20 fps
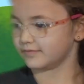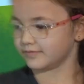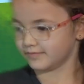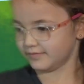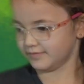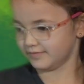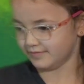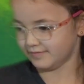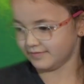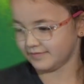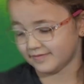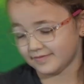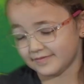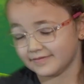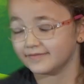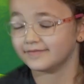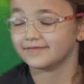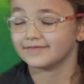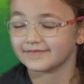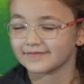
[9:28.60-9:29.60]

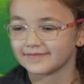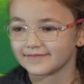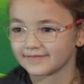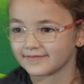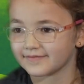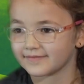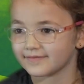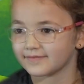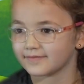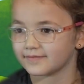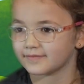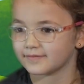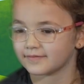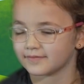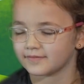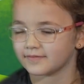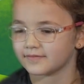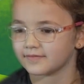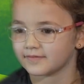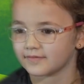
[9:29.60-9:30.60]

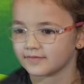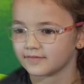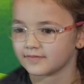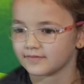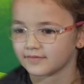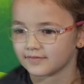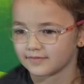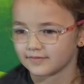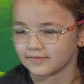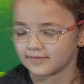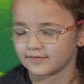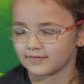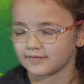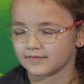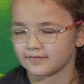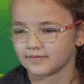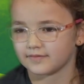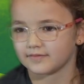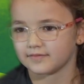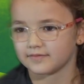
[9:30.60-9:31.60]

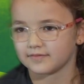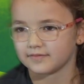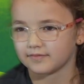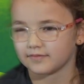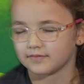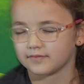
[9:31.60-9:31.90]
The person shown says nothing.